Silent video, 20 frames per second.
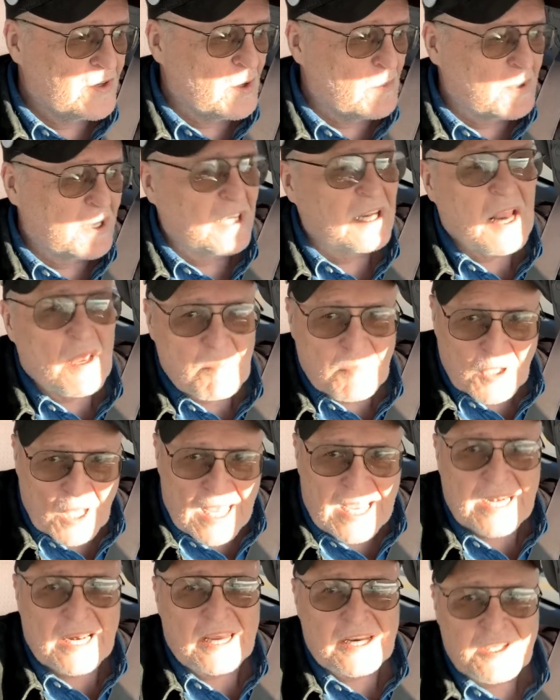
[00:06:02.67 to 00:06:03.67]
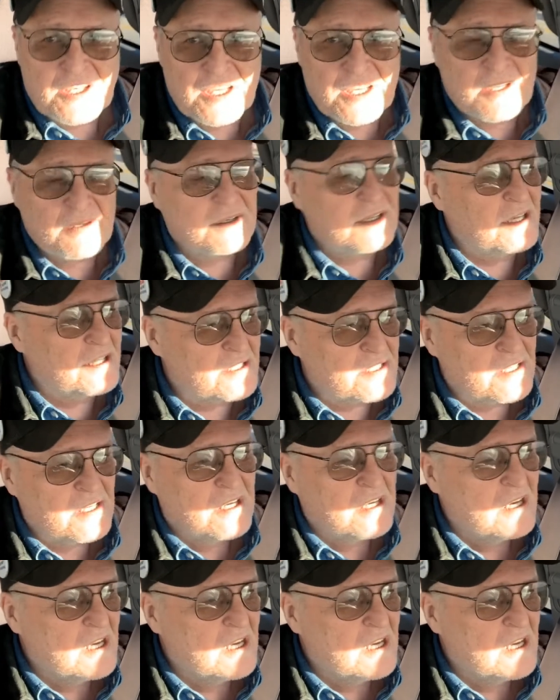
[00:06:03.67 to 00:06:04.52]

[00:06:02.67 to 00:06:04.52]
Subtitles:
filming, and I'm glad I did, because.